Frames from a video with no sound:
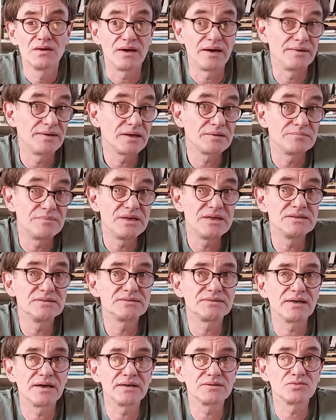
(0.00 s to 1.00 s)
And that
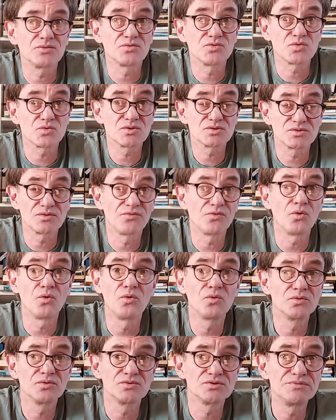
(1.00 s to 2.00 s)
means that, of course, of
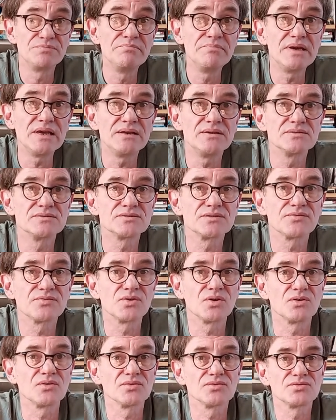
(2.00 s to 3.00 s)
all those millions of
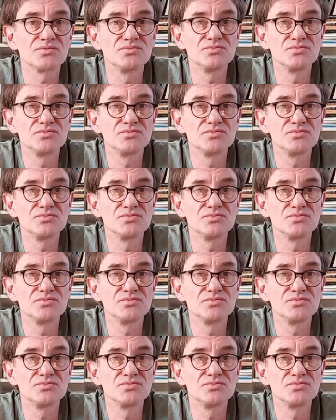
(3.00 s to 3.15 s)
girls